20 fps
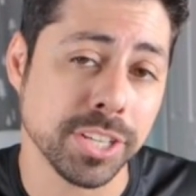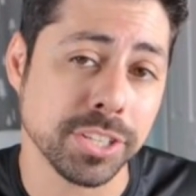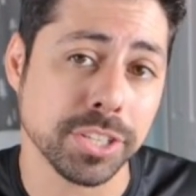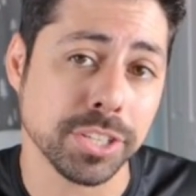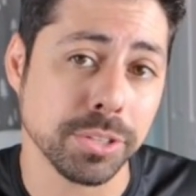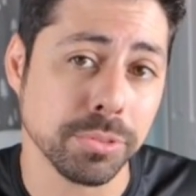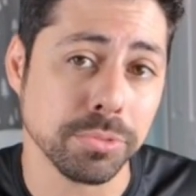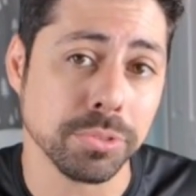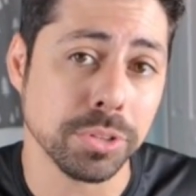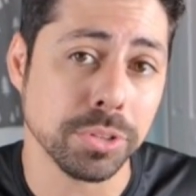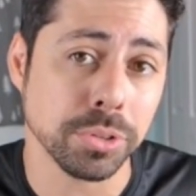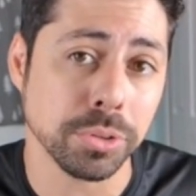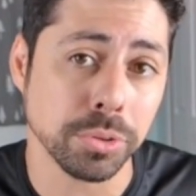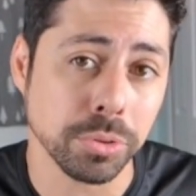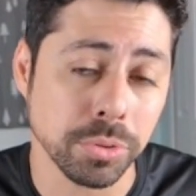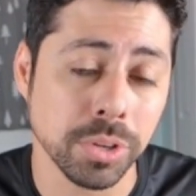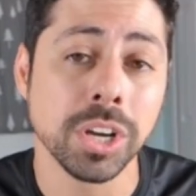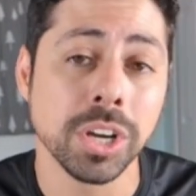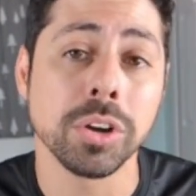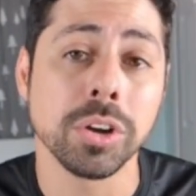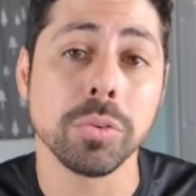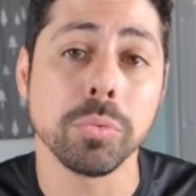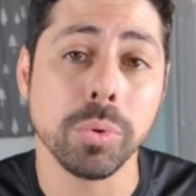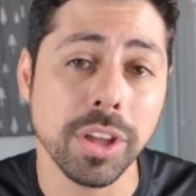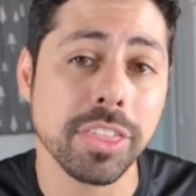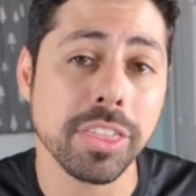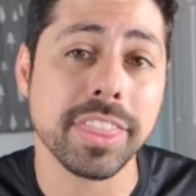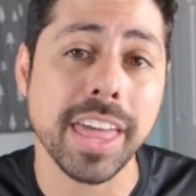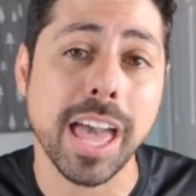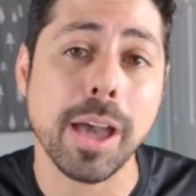you do
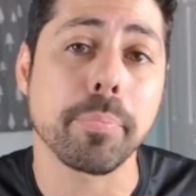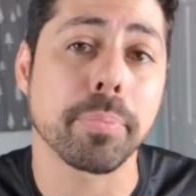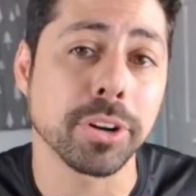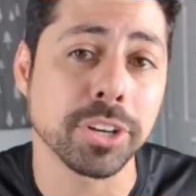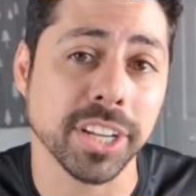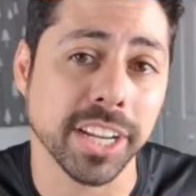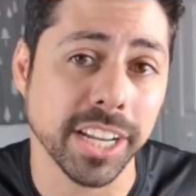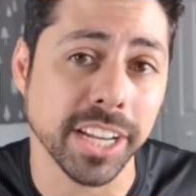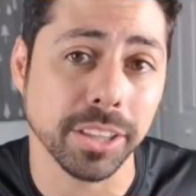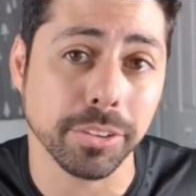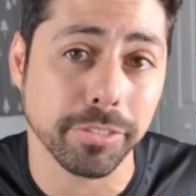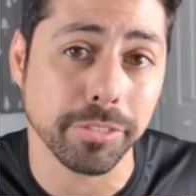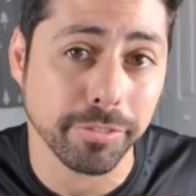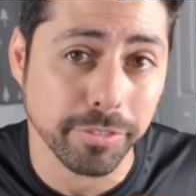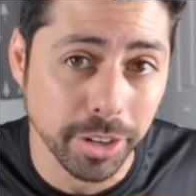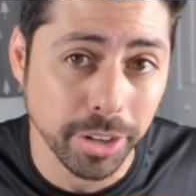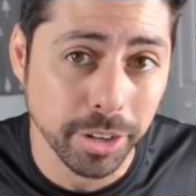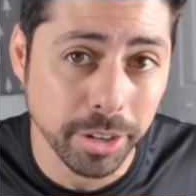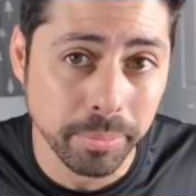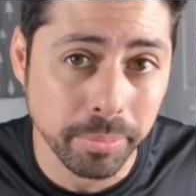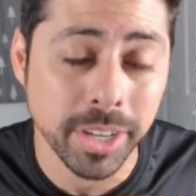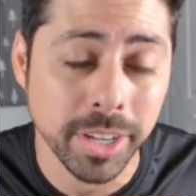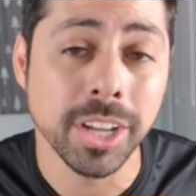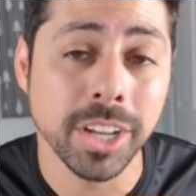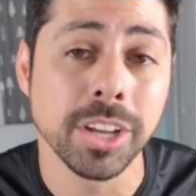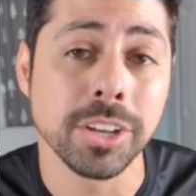with that particular firm.